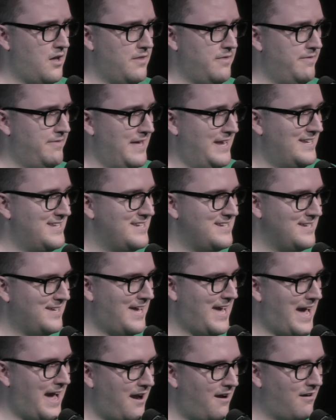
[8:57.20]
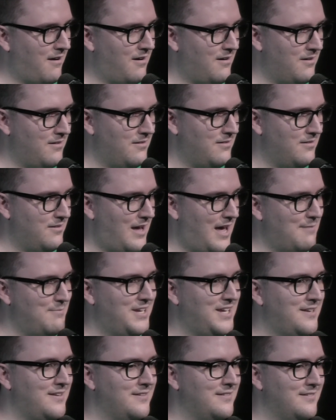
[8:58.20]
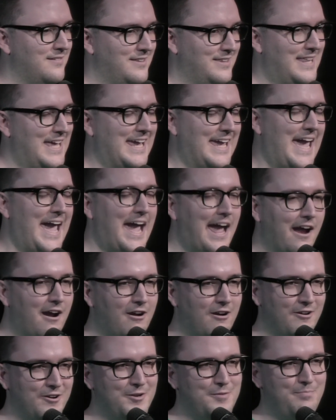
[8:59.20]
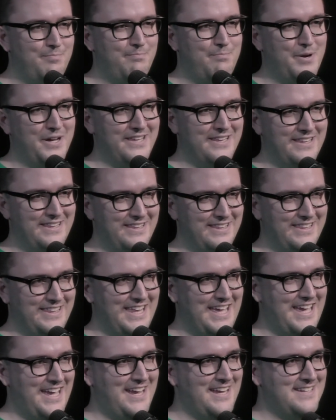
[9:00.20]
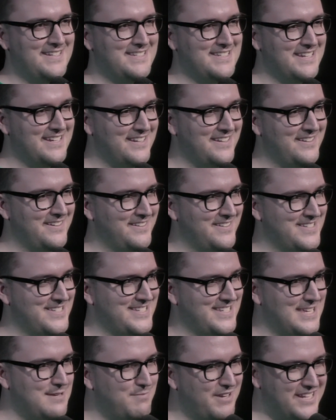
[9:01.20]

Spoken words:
They didn't care. I mean, they cared, but they didn't see me